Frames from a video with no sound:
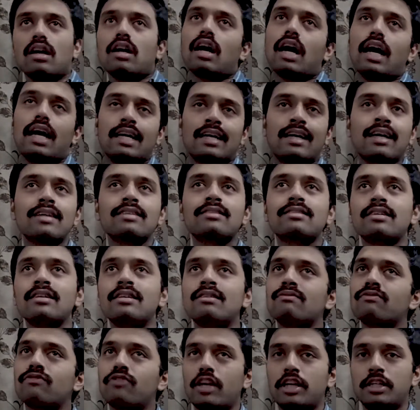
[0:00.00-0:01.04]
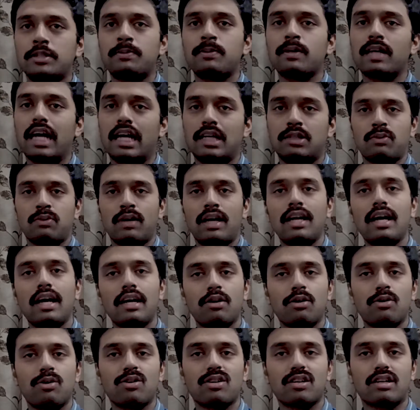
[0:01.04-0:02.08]
I guess in Facebook as I
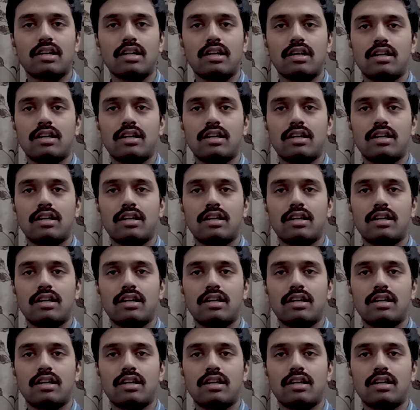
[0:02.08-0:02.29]
don't